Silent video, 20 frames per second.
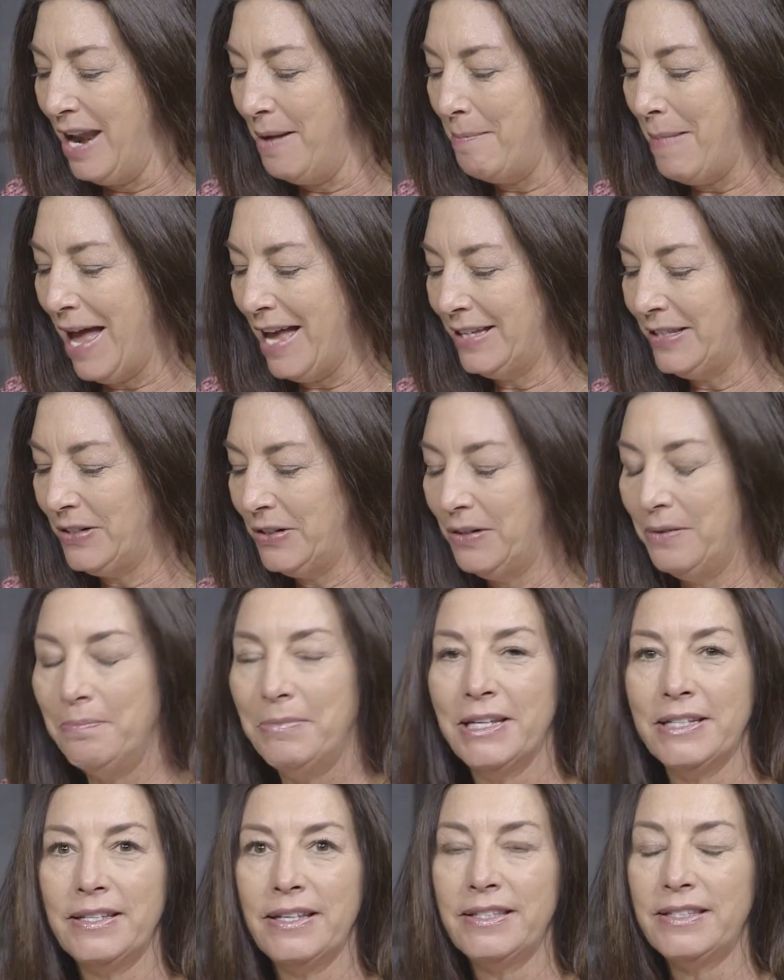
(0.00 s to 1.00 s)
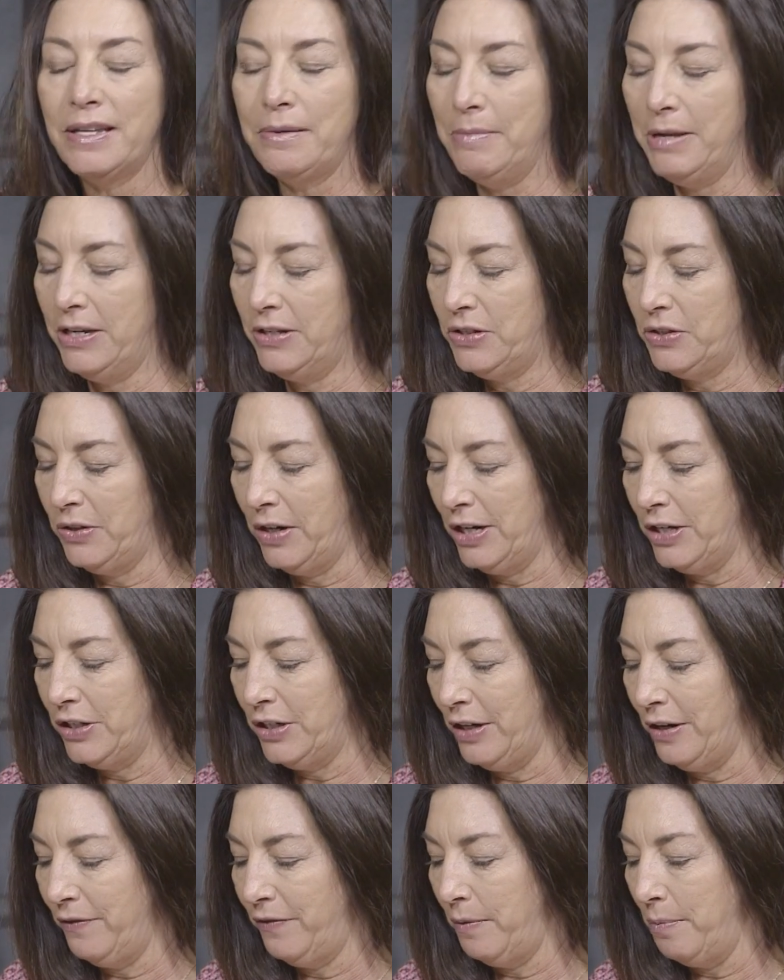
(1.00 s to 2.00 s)
and a Master in Business
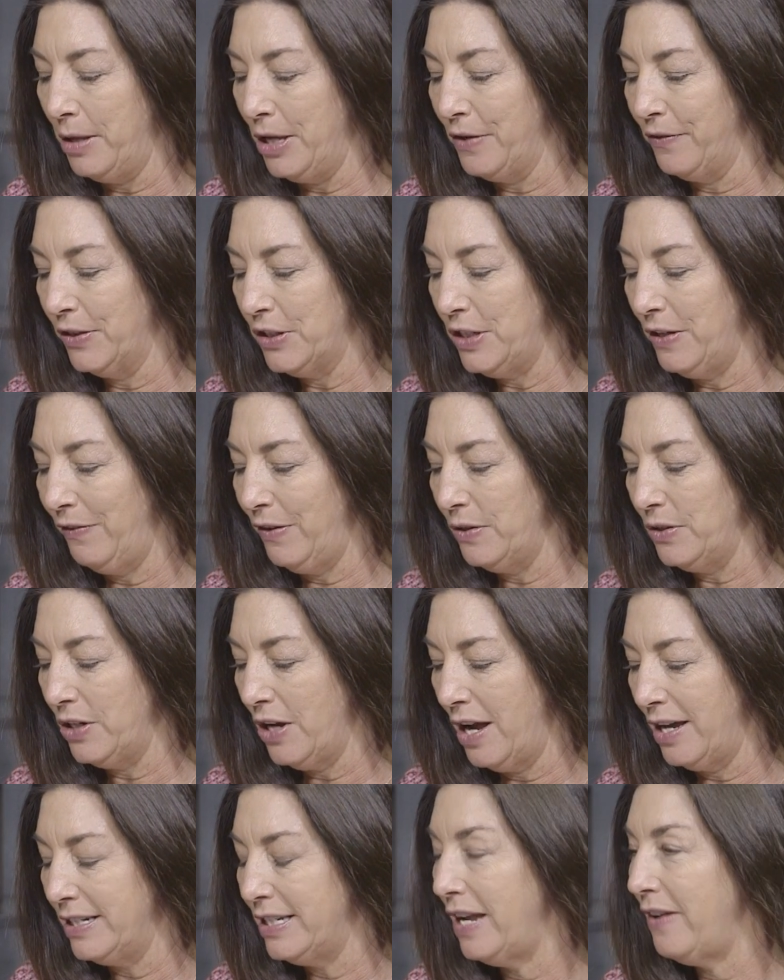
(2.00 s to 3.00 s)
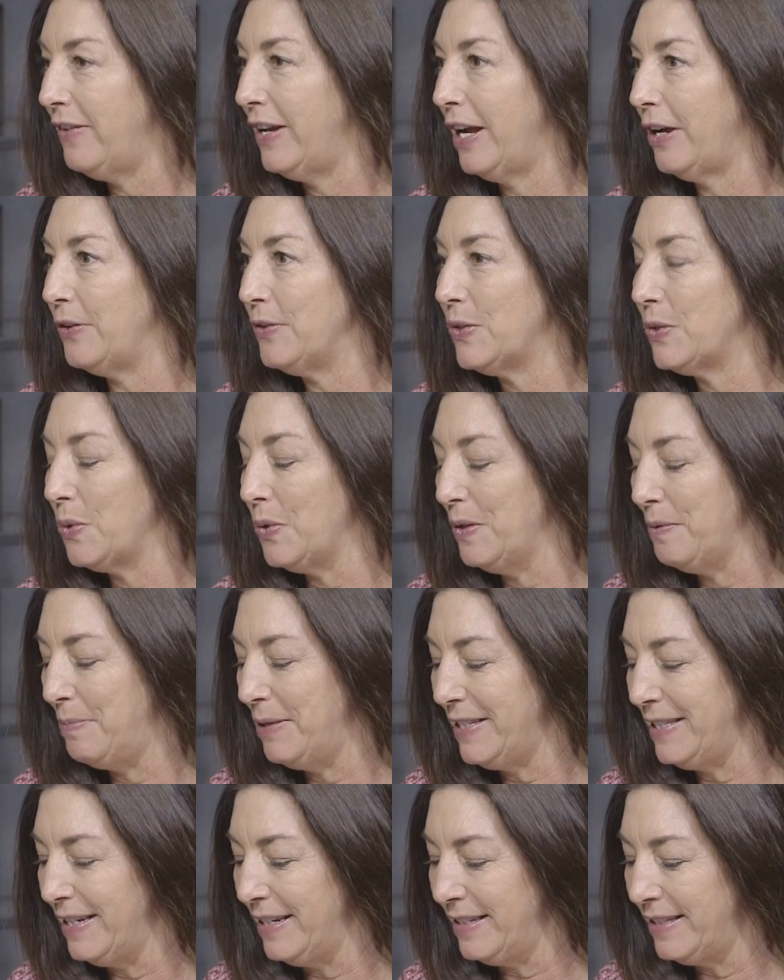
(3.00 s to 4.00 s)
Administration from the University of Utah, David Eccles School of
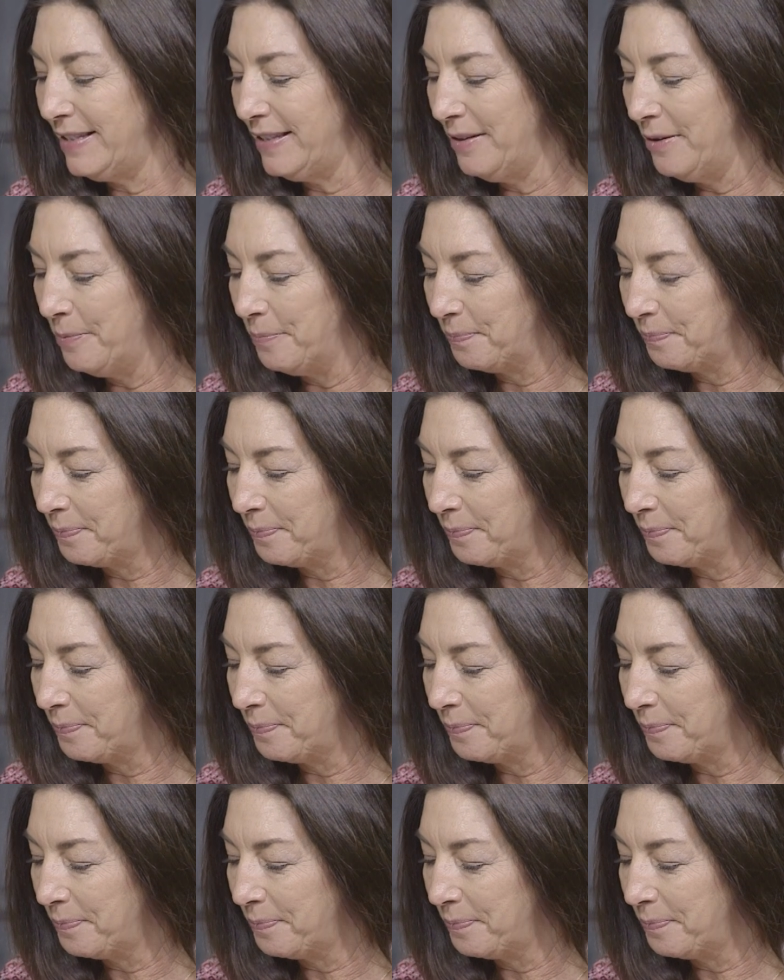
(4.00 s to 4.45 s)
Business.